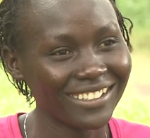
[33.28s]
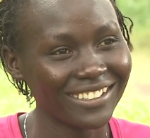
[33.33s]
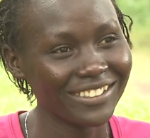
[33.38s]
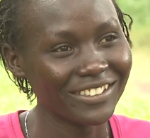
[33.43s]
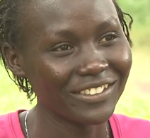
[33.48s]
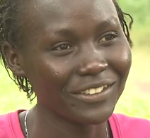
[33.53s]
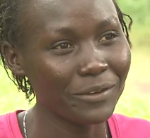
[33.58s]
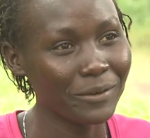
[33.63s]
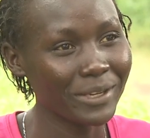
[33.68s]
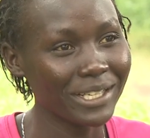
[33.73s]

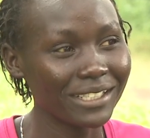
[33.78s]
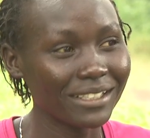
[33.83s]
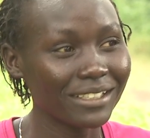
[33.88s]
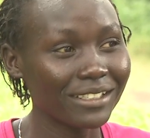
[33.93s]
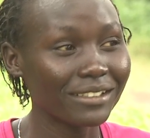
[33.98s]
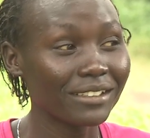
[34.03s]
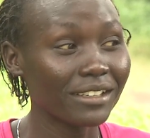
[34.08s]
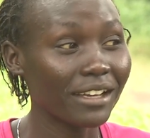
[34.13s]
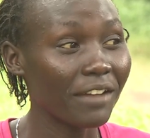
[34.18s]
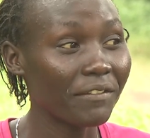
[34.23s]
You know, when it
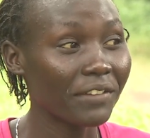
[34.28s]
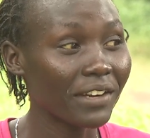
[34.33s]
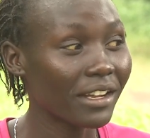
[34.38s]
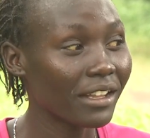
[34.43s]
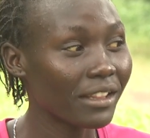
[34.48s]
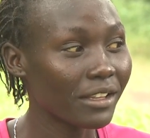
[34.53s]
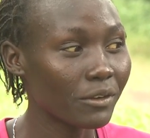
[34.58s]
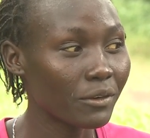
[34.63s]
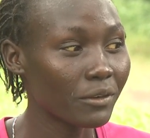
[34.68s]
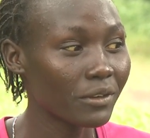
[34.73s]
is
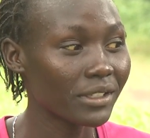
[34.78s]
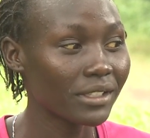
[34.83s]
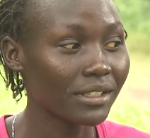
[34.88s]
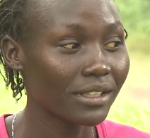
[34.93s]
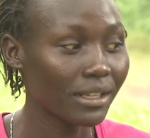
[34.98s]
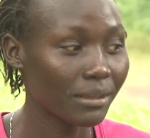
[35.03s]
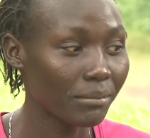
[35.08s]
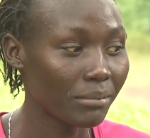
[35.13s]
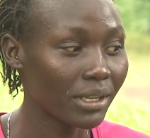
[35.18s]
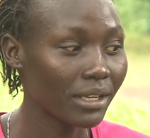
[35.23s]
African, they
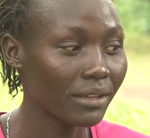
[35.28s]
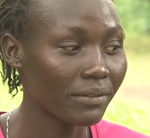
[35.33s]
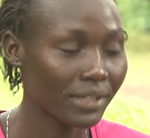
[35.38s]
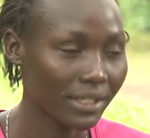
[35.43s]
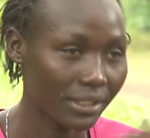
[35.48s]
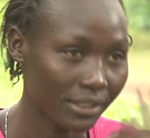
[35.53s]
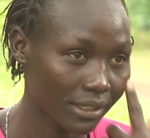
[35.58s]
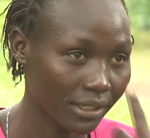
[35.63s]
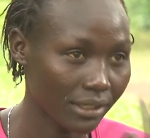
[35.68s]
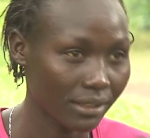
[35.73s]
believe
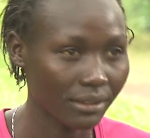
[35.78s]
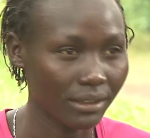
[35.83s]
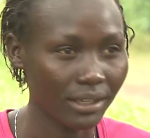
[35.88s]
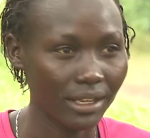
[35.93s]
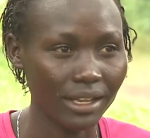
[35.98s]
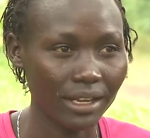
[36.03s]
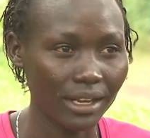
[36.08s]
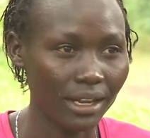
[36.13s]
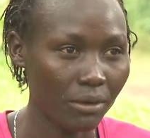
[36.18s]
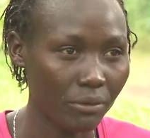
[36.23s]
in sea,
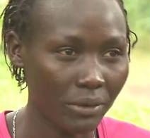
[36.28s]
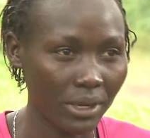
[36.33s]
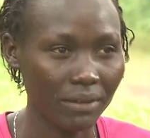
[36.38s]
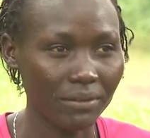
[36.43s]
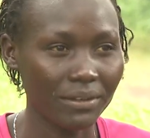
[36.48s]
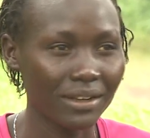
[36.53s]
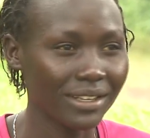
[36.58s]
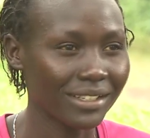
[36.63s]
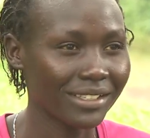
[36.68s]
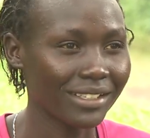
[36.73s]
and now we have
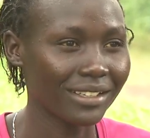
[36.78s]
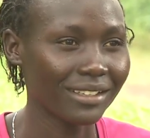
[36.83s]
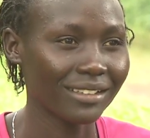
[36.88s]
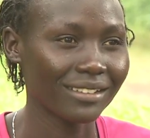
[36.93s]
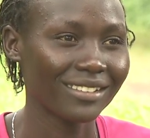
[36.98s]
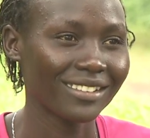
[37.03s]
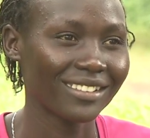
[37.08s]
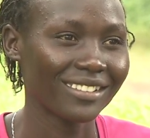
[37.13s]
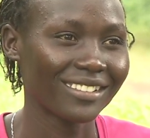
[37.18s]
already seen it.